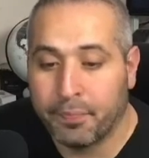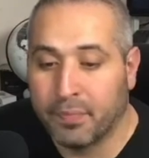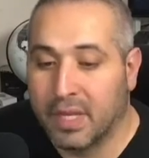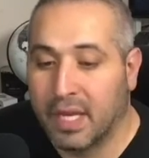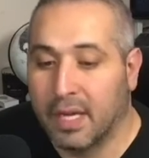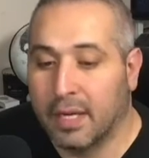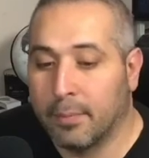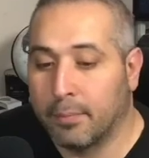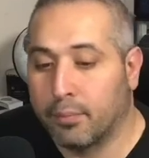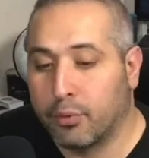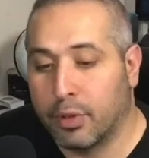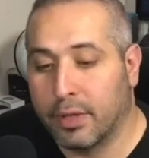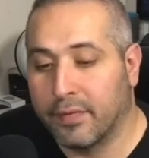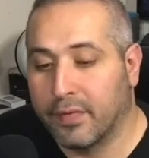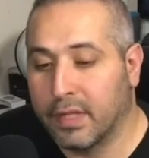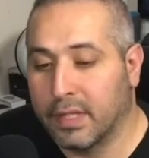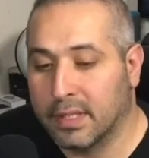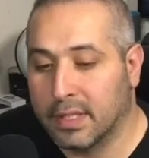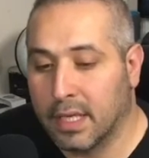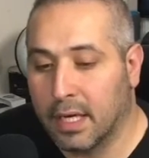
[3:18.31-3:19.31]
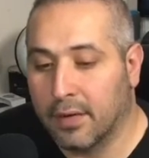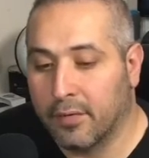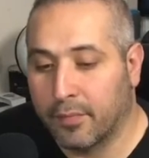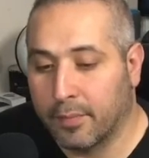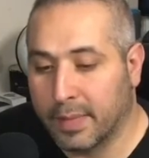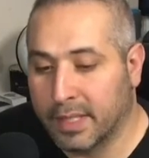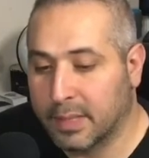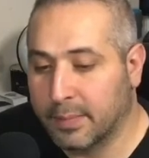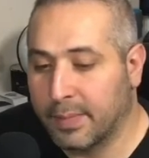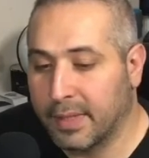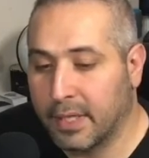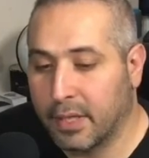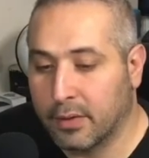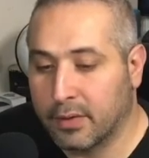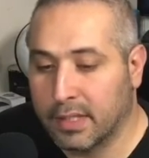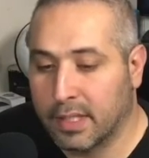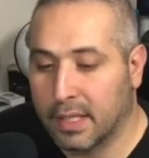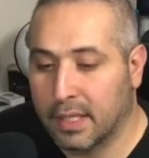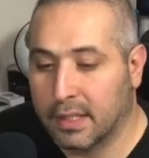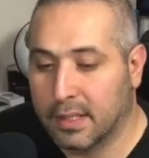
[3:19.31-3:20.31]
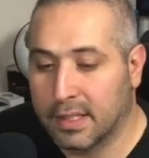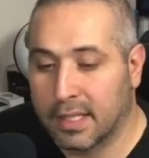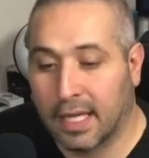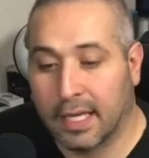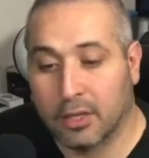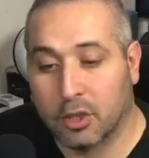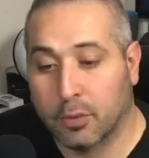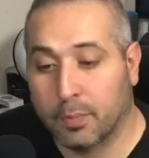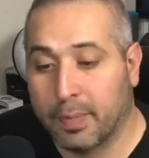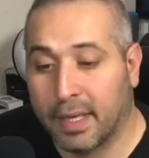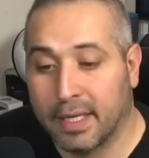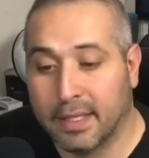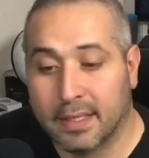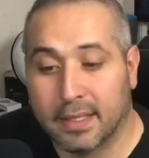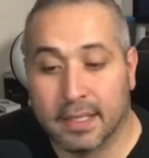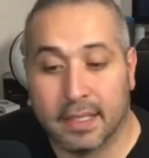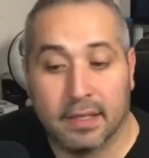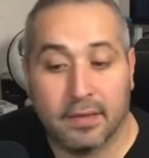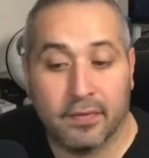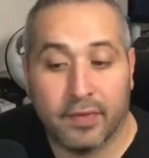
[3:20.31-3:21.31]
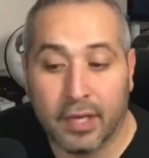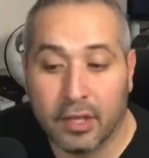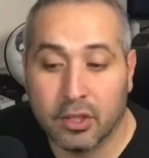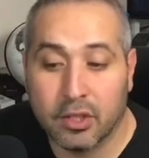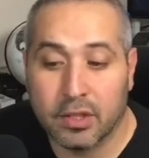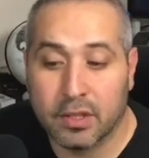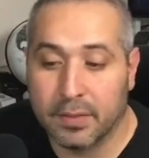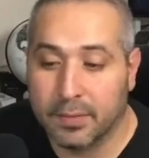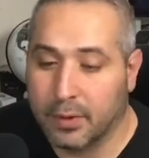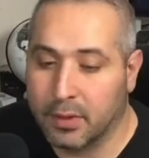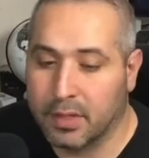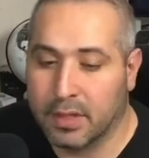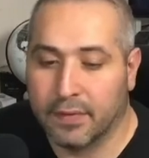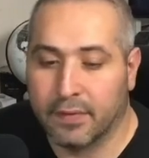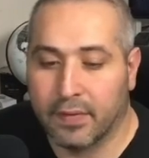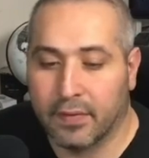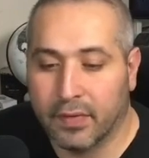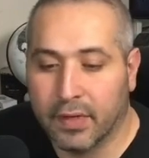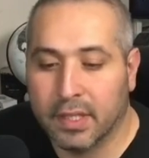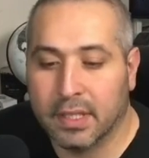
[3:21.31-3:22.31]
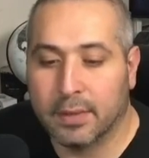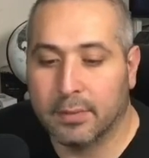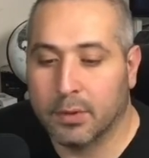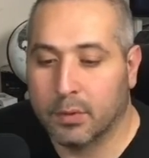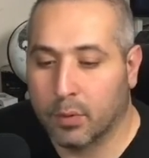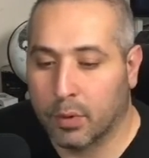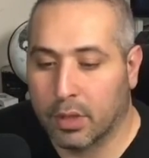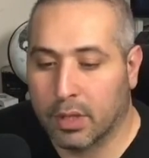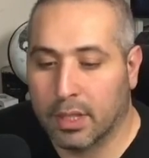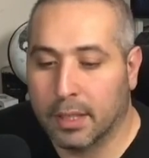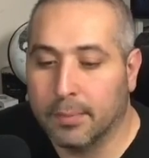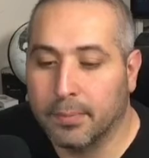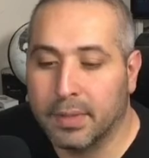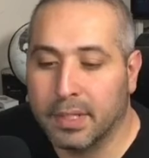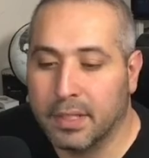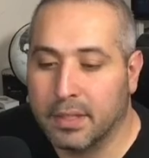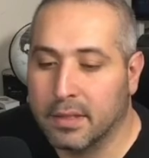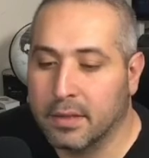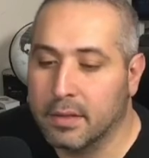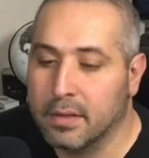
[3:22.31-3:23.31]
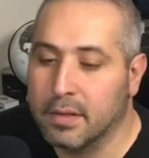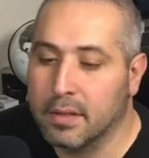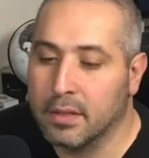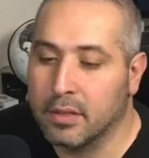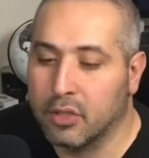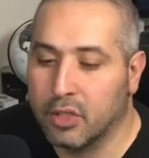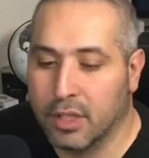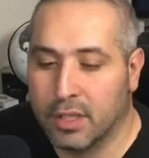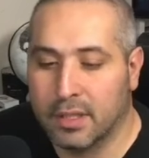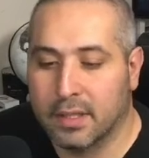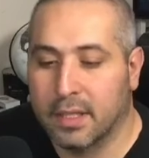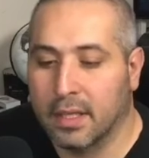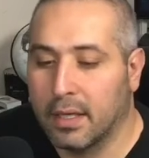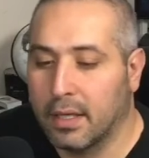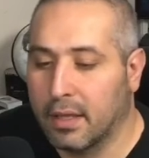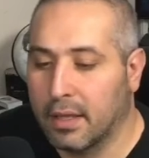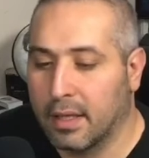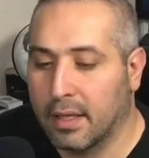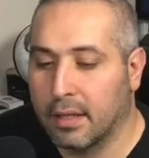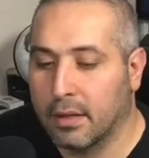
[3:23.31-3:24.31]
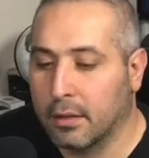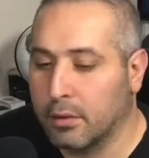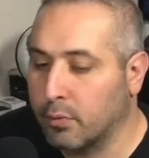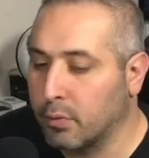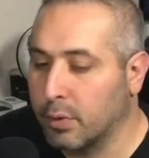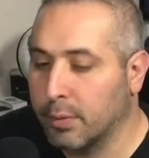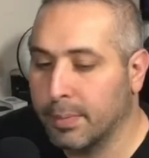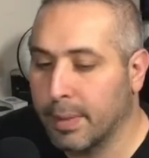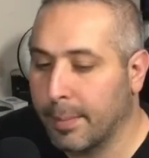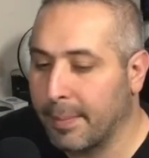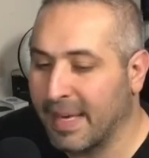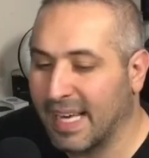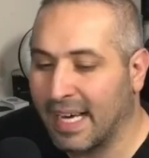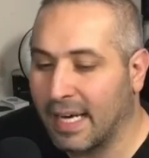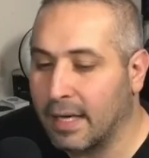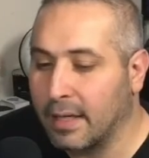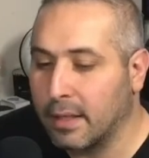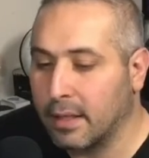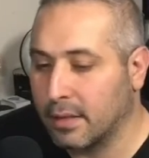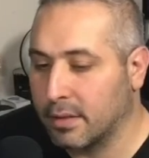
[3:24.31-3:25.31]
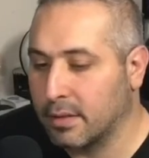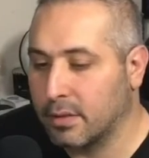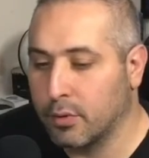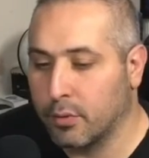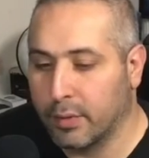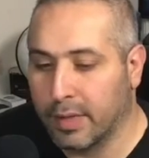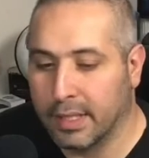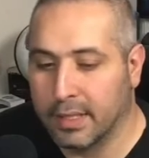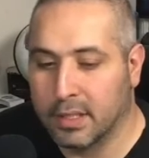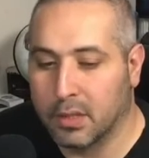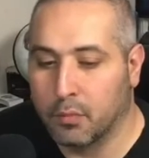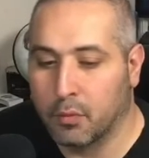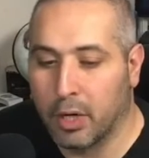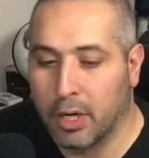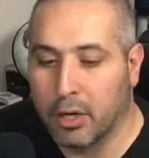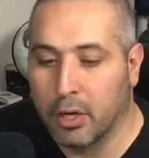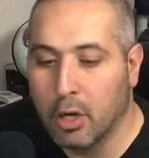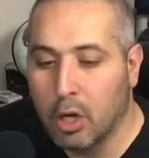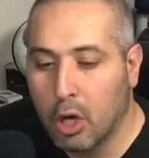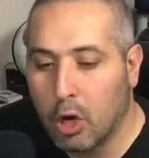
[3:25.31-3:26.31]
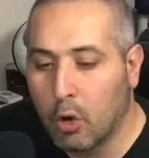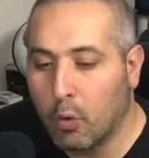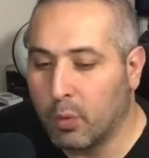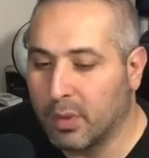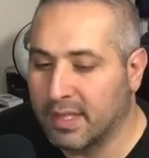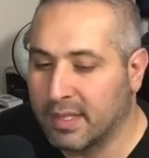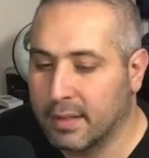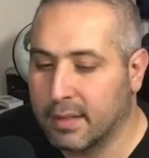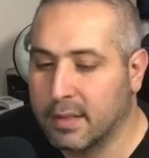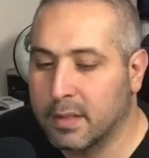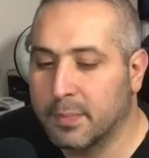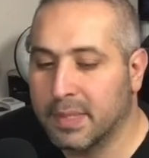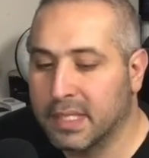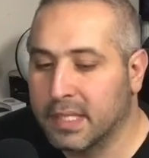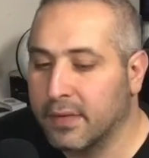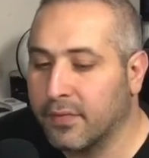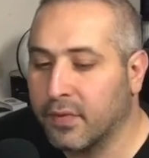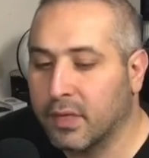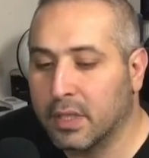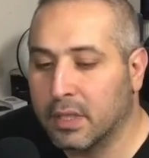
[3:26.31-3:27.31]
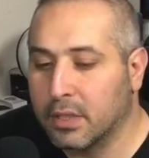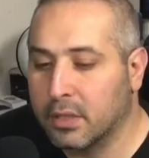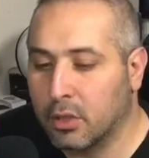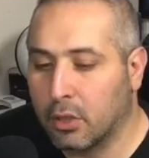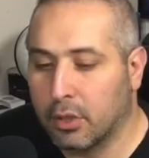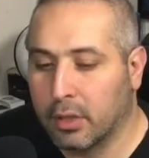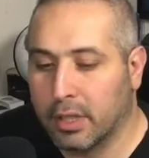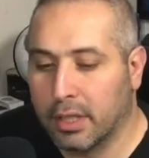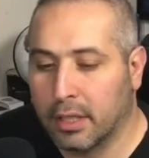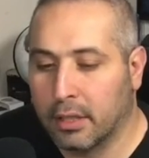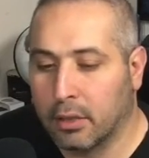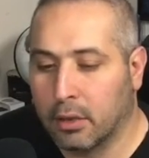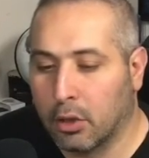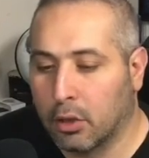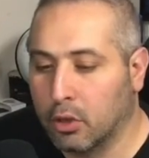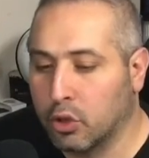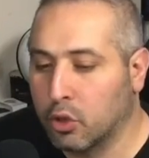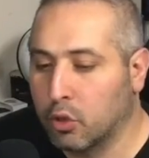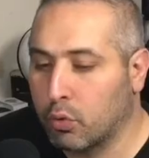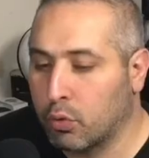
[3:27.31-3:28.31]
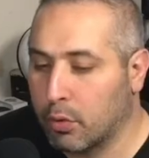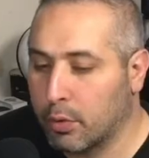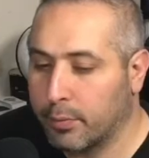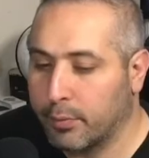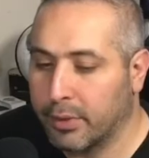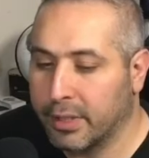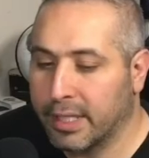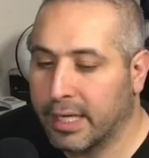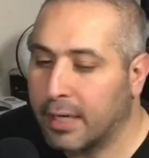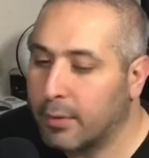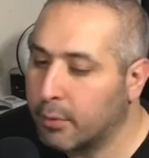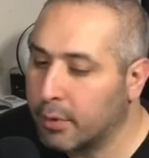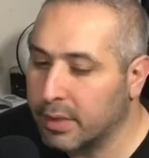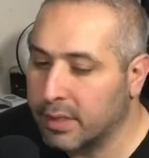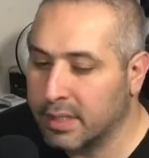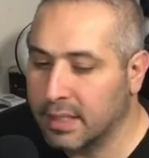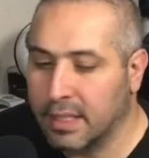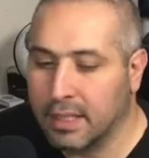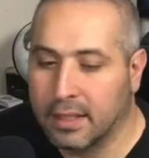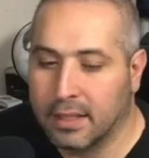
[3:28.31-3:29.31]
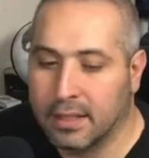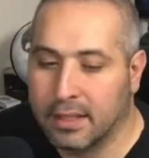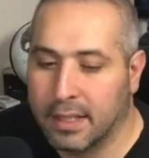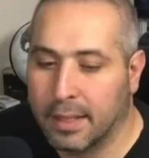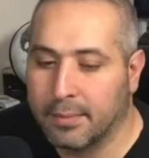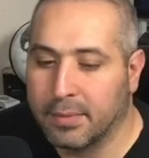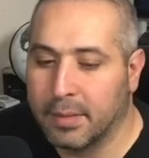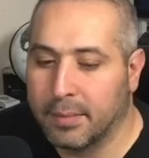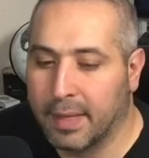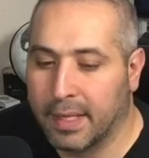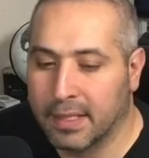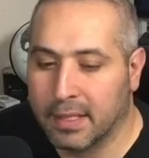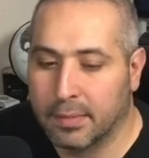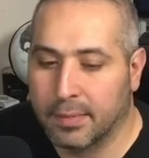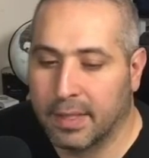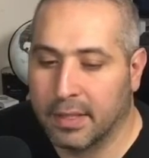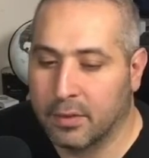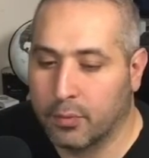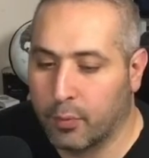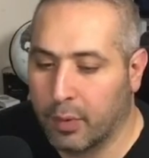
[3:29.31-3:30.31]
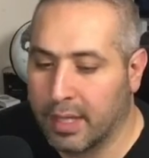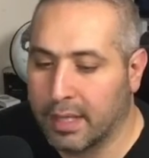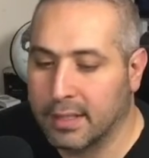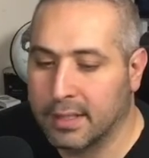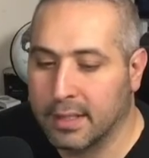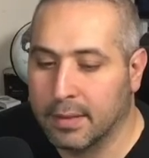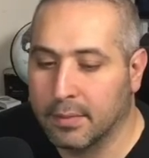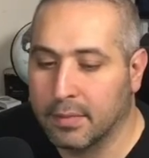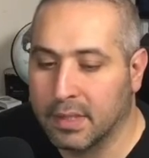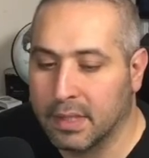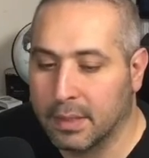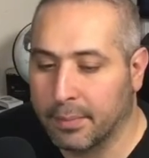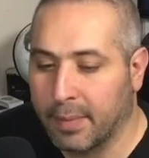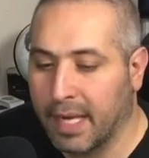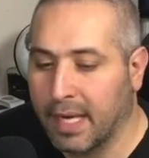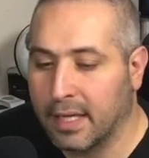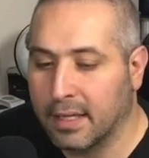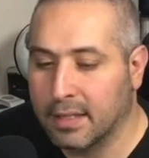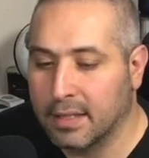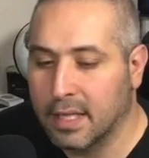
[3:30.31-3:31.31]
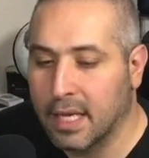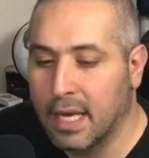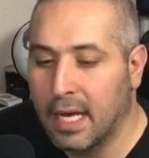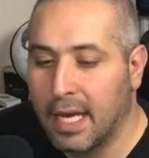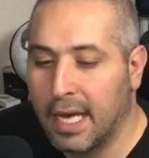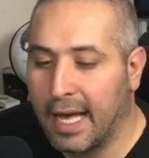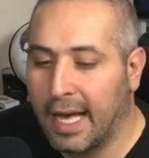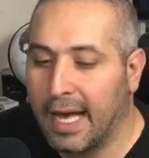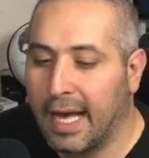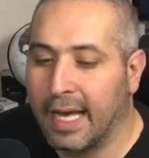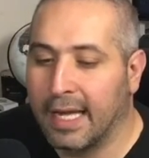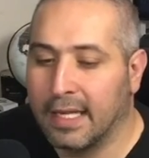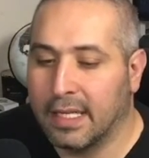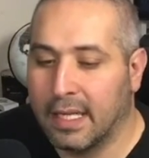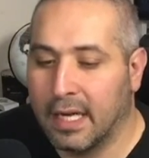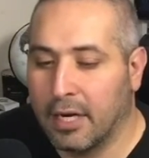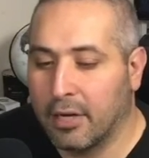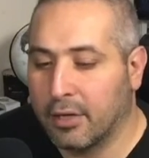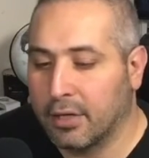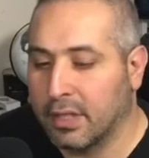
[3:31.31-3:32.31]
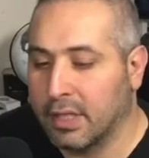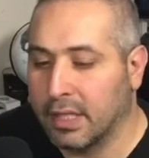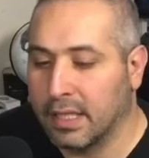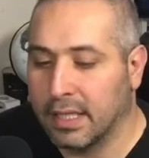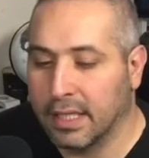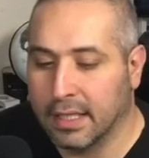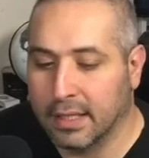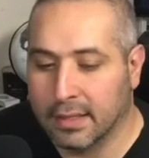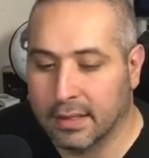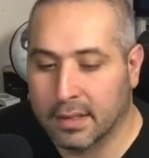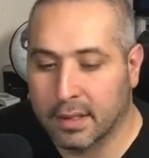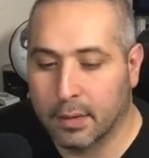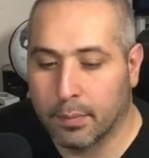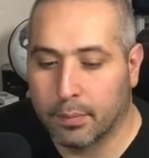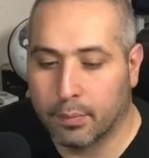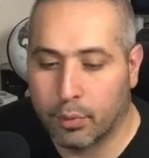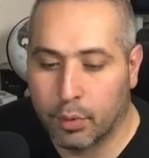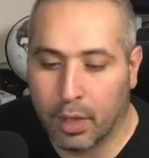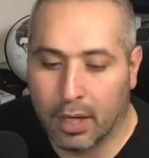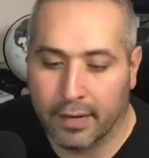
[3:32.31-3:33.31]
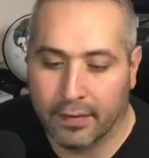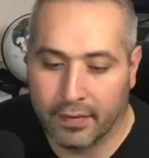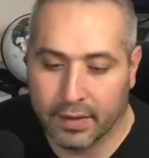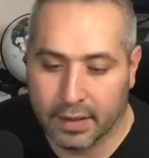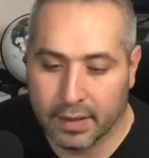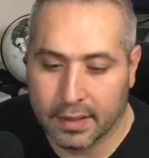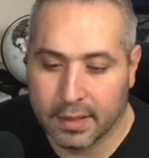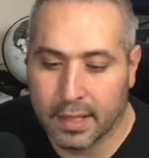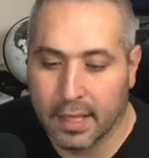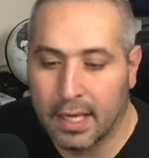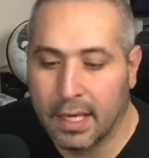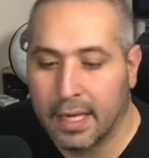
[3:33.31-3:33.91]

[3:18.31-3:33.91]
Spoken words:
In previous of Mespinosa/Pisa infections, most of the victims were companies, suggesting that the group behind this new ransomware was specifically targeting large corporate networks in an attempt to maximize ransom demands and inherently its profits.